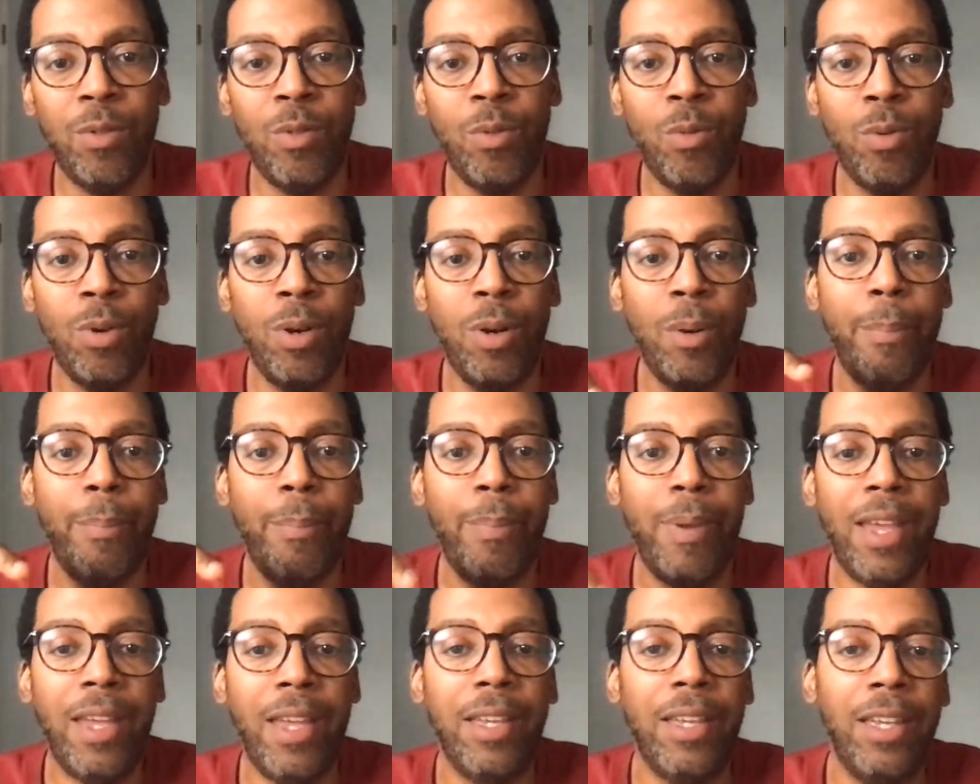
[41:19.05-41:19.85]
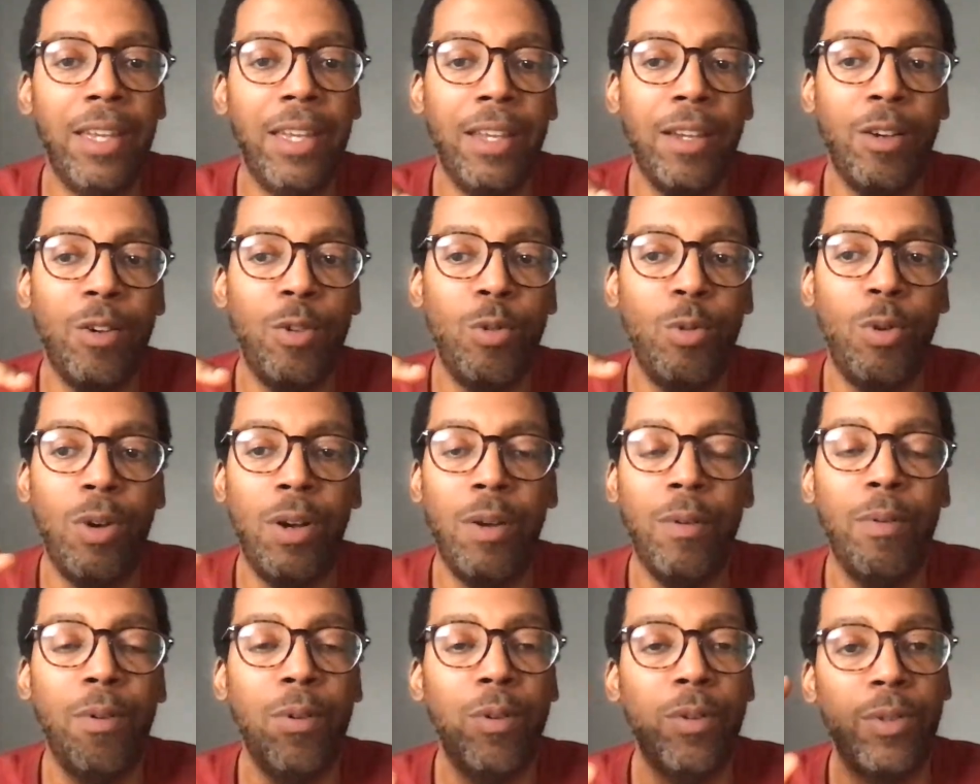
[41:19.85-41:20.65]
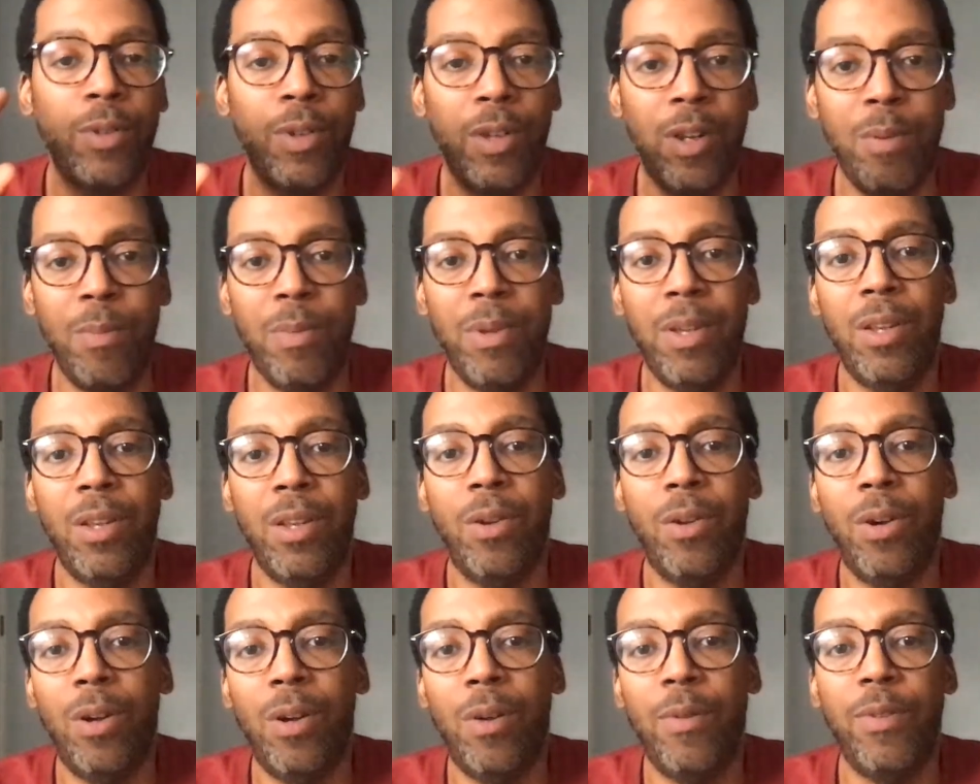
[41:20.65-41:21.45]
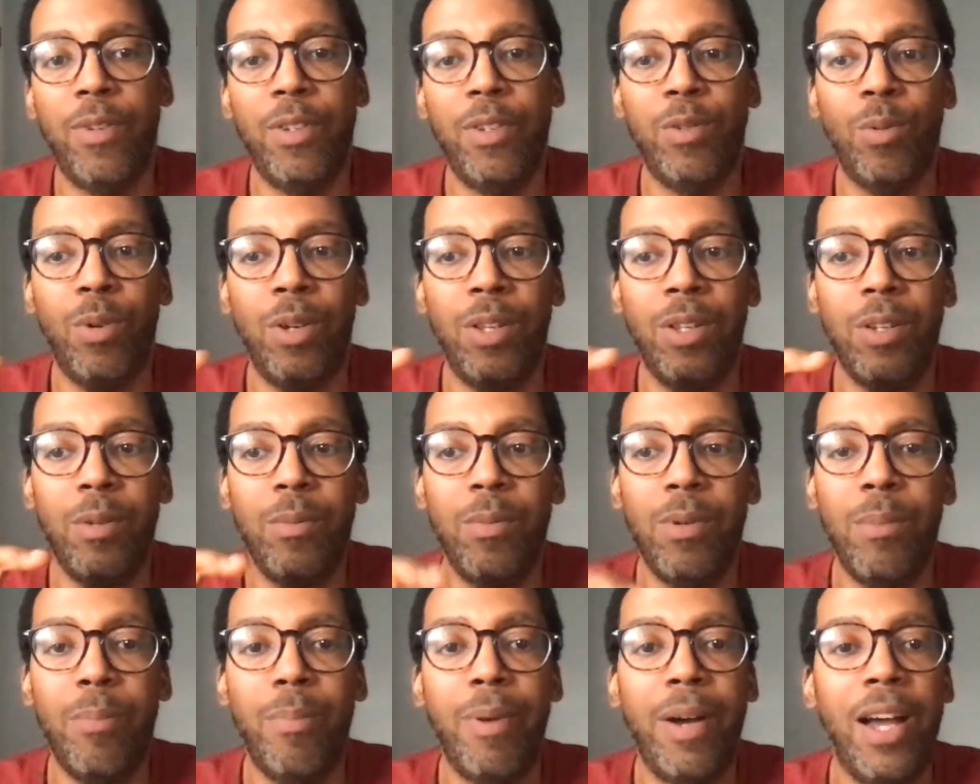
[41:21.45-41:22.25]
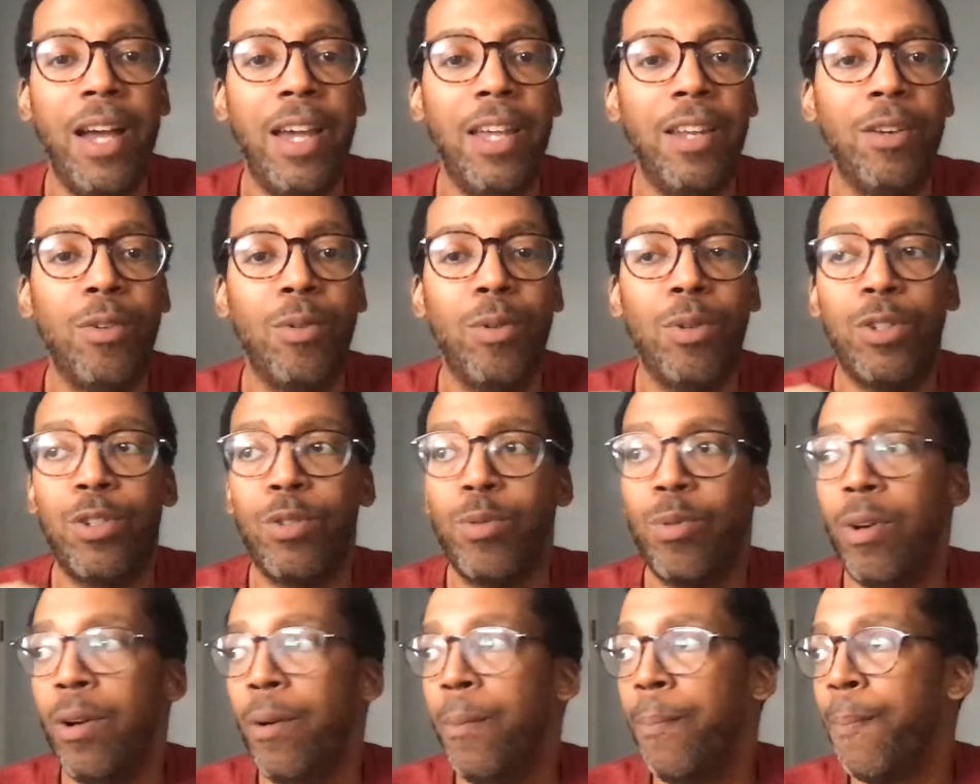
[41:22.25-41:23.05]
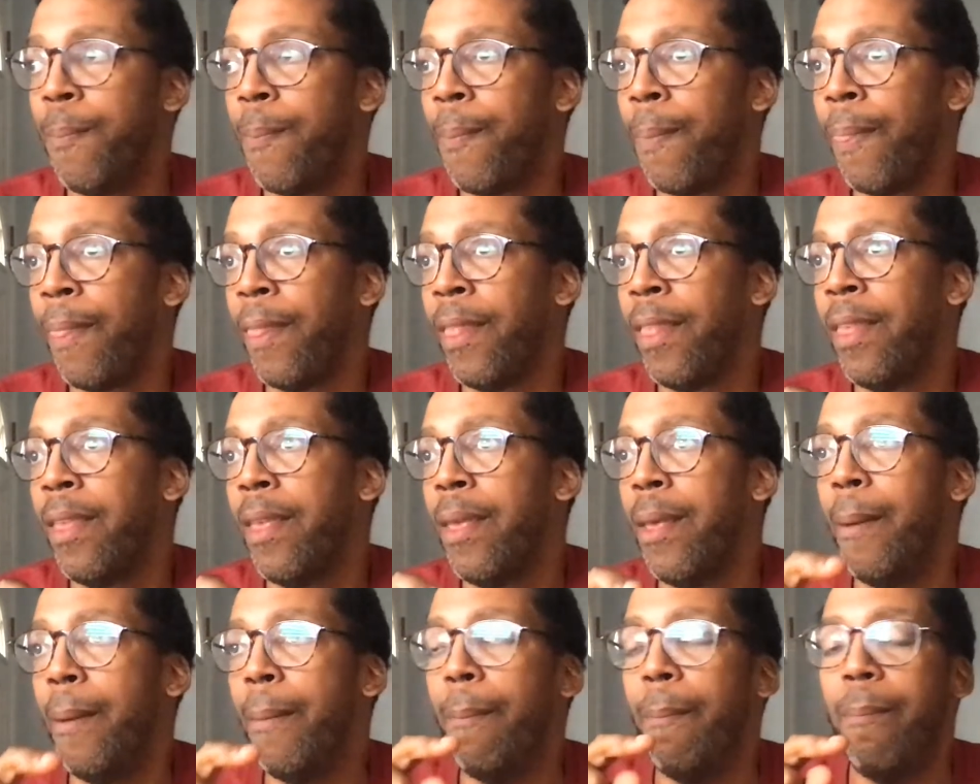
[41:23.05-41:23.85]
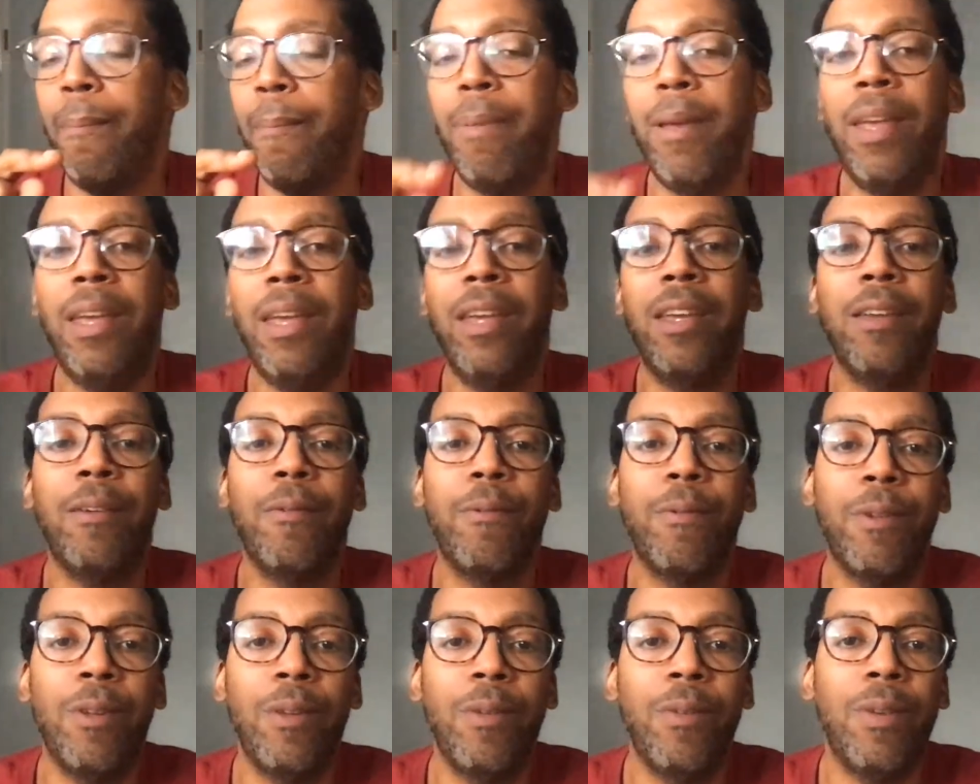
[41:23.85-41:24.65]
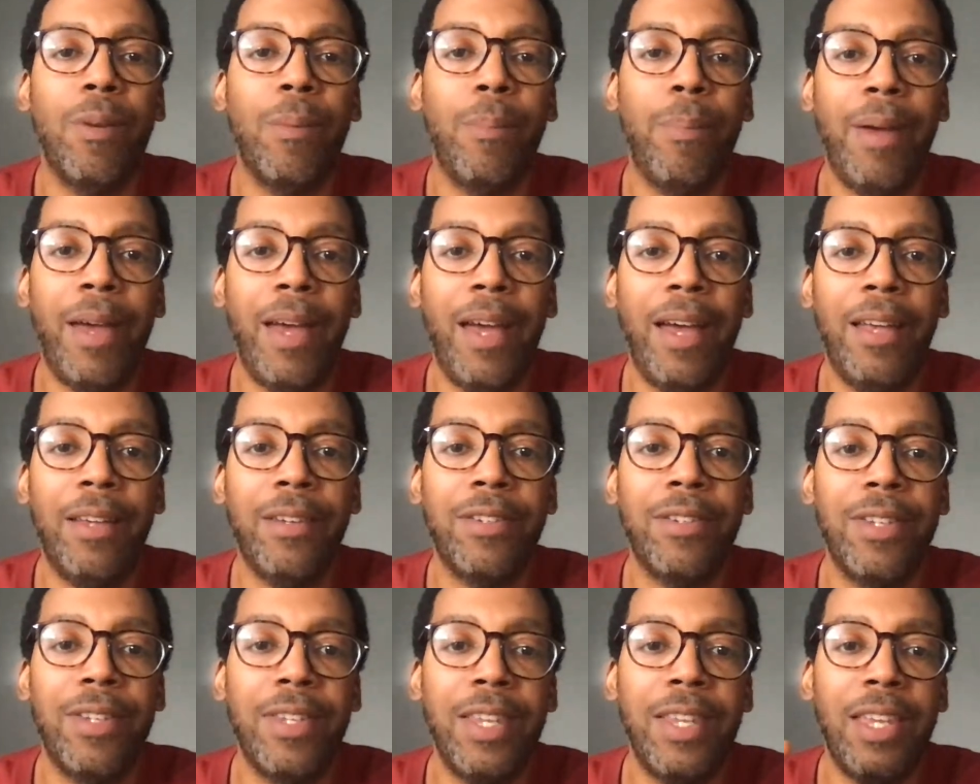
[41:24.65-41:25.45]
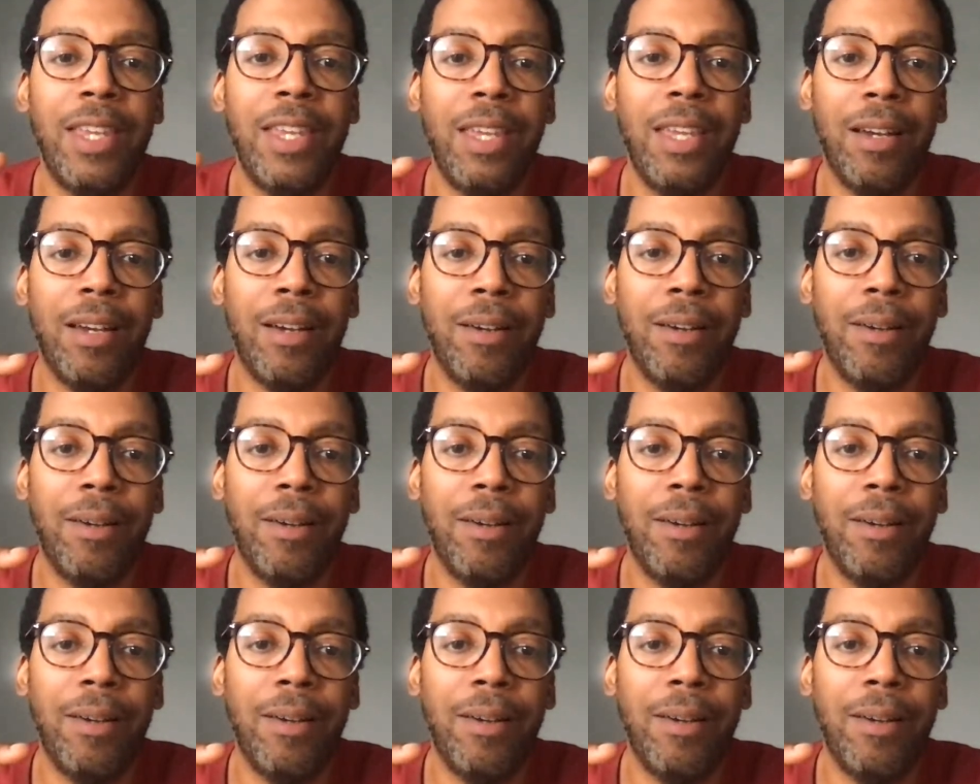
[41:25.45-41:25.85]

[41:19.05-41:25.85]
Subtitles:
We're begging whoever is going to be in office, whether it be Biden or Trump, begging for them to pass the